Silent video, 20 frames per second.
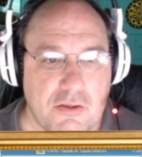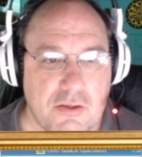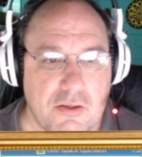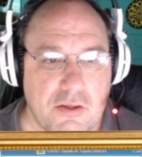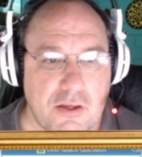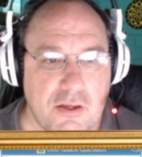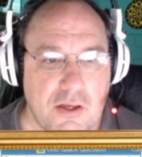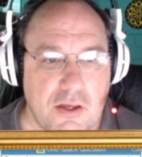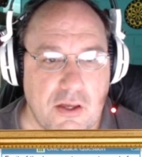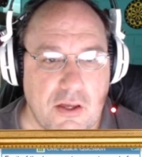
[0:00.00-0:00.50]

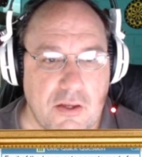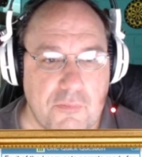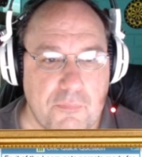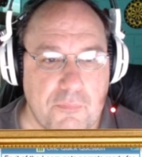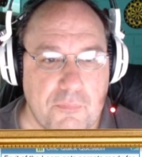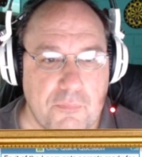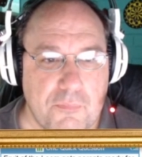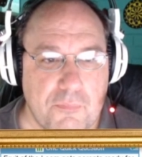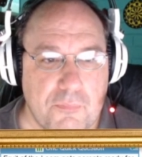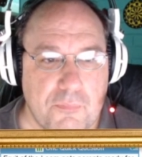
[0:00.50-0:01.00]
Uh,
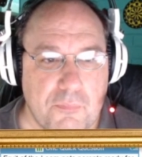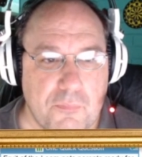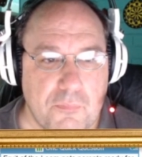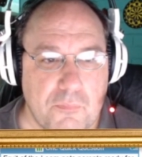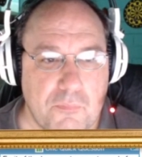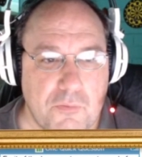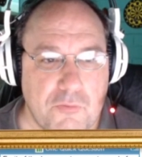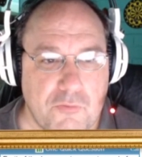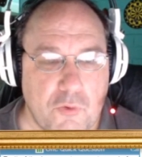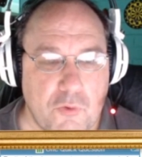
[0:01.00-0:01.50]

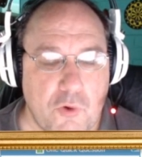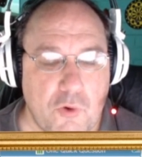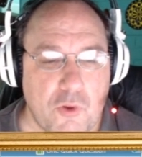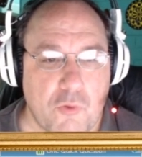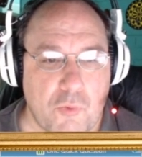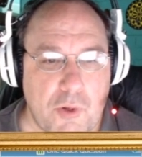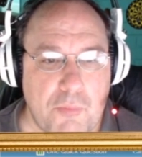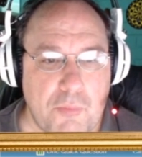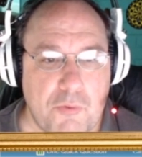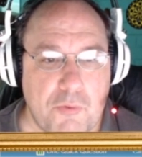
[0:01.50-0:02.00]
before the
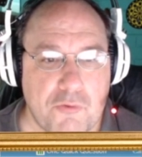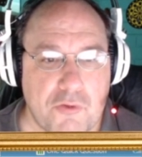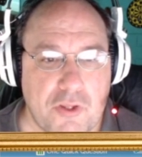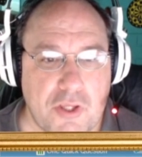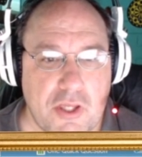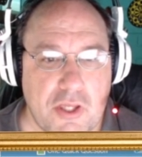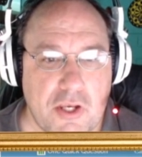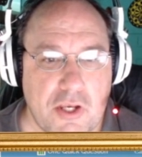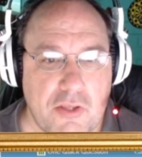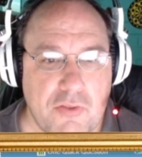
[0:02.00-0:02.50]
rebels can
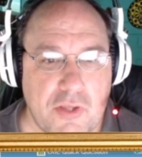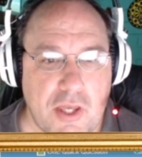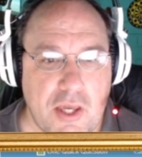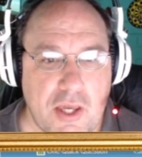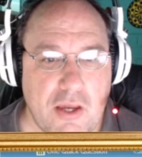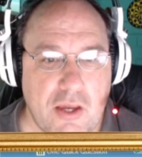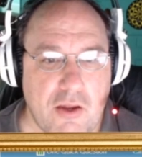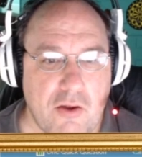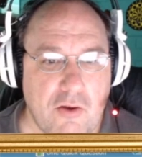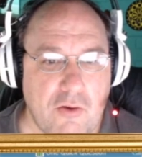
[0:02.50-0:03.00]
get in the
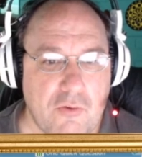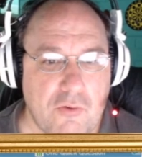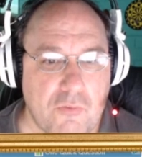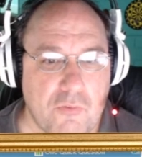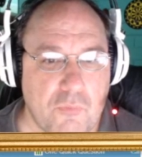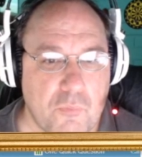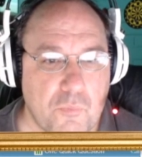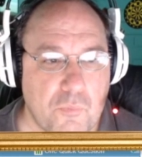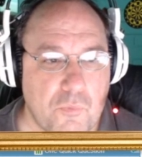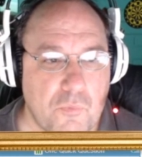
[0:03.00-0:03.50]
air,
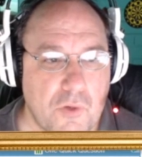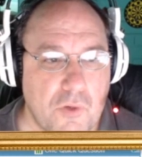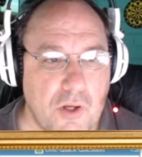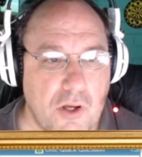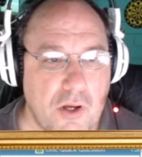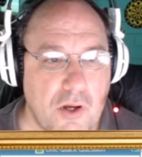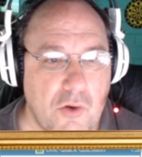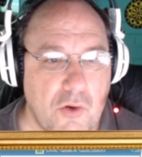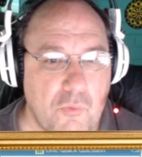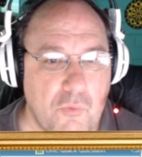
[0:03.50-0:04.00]

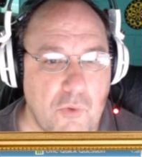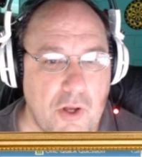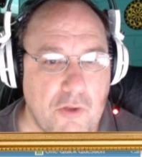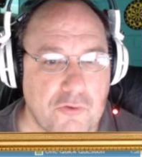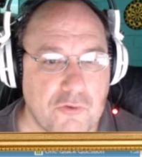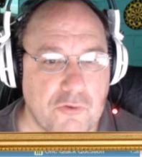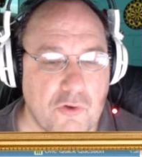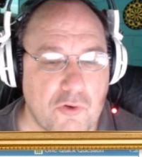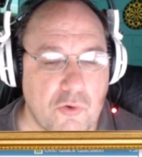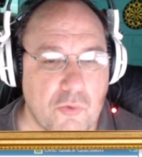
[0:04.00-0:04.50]
uh, while
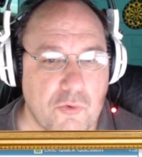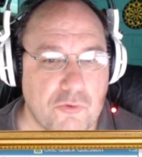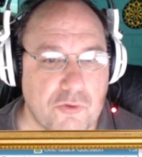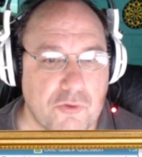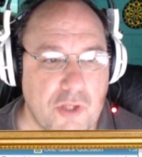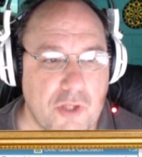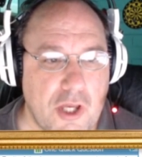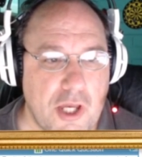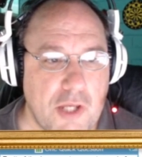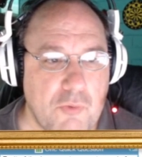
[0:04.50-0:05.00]
Star Wars
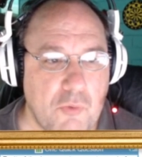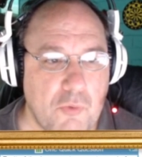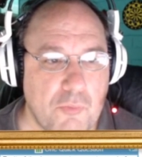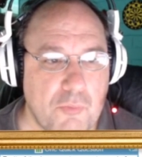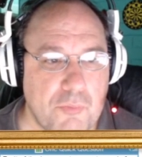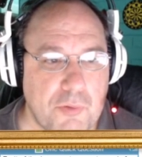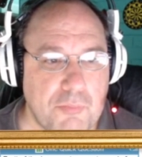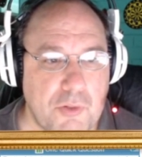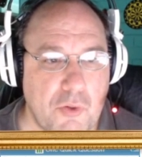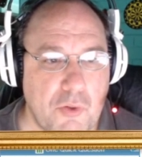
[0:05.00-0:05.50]
9 won't
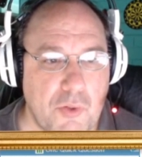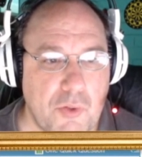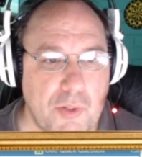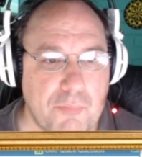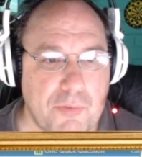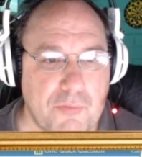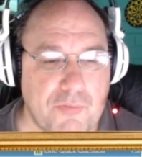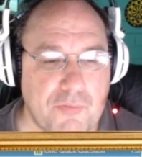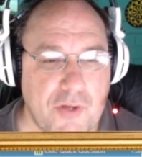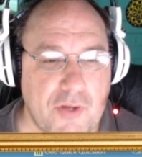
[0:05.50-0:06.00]
be blowing up
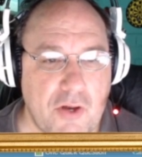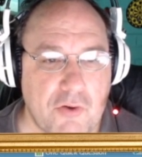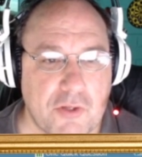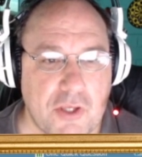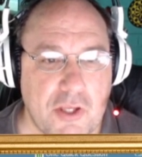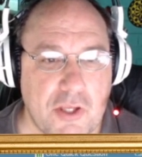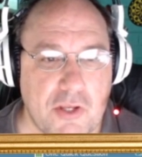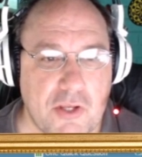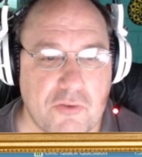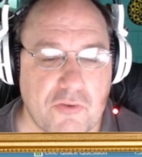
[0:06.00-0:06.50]
the
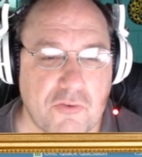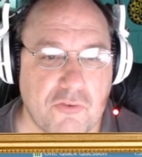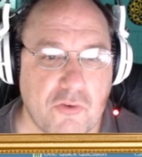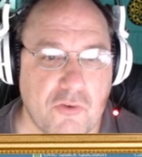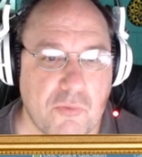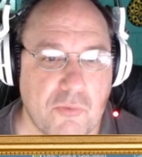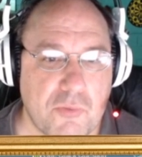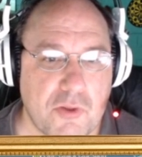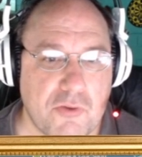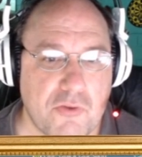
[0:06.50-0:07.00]
Falcon, it's
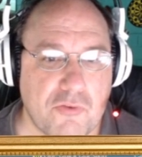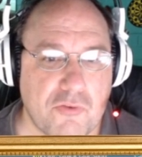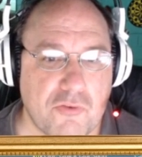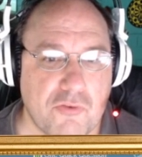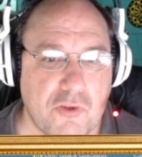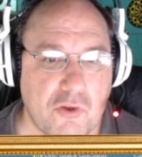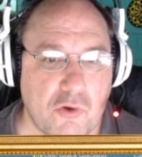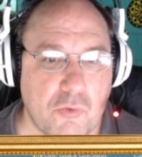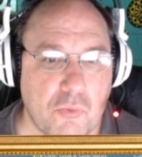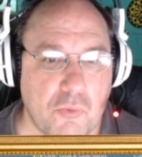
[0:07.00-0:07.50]
assumed that this
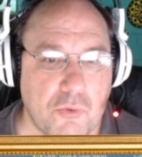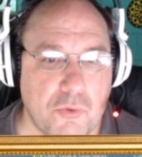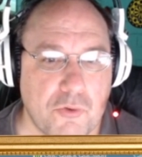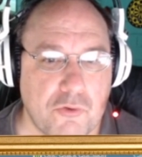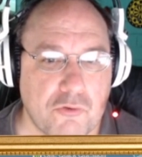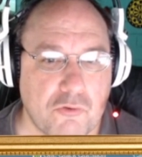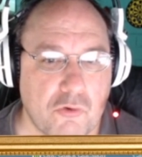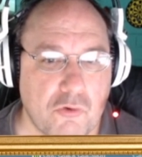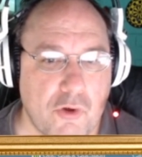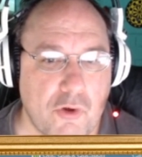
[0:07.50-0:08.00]
sequel will
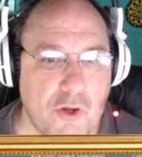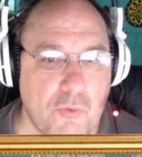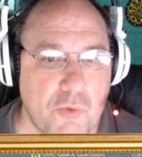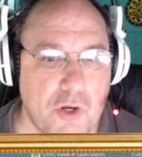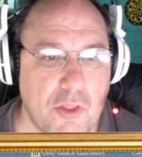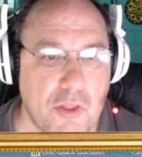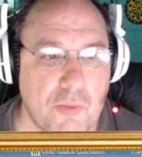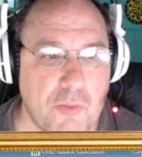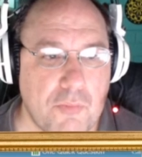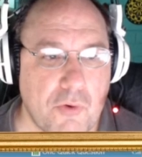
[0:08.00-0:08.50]
destroy one
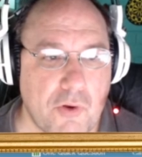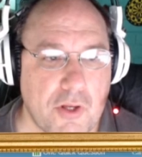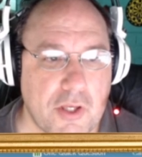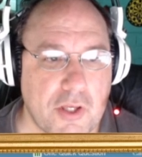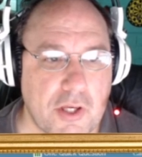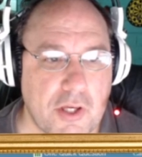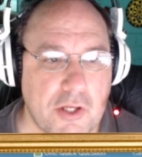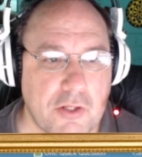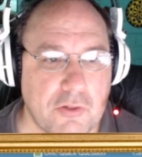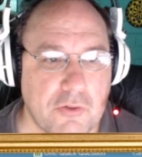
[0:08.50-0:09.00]
of the more
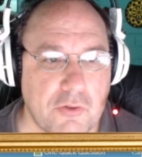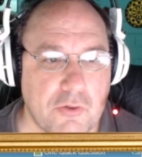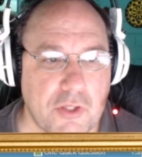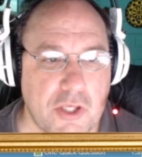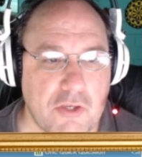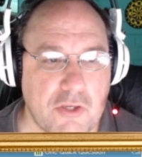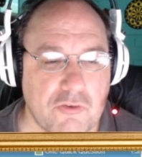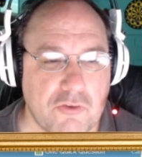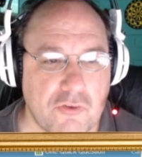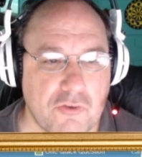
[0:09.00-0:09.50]
iconic
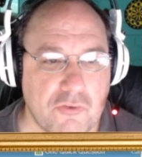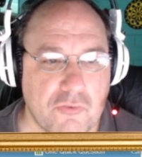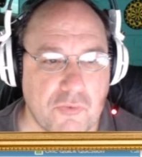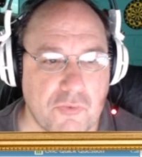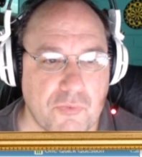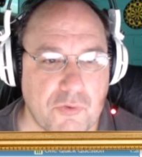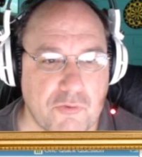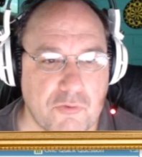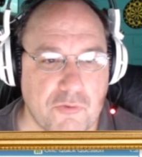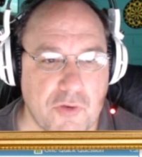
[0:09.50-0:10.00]
locations
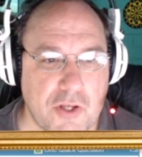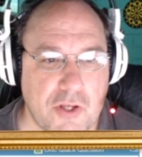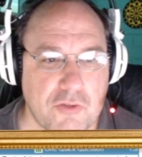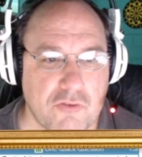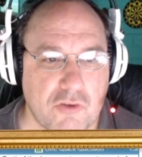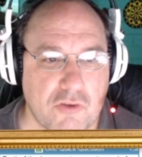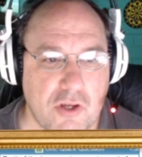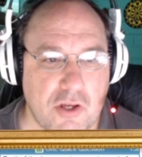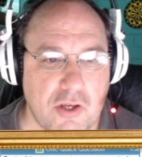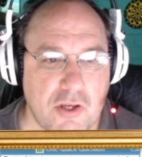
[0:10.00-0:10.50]
from the
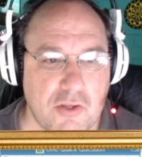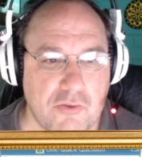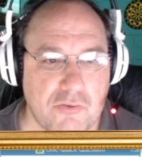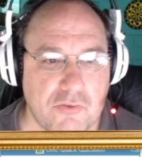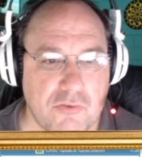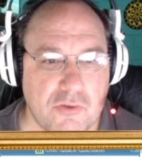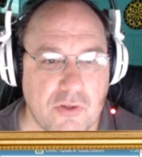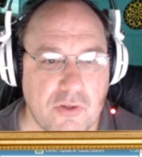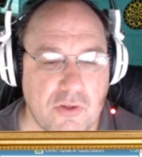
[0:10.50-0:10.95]
franchise,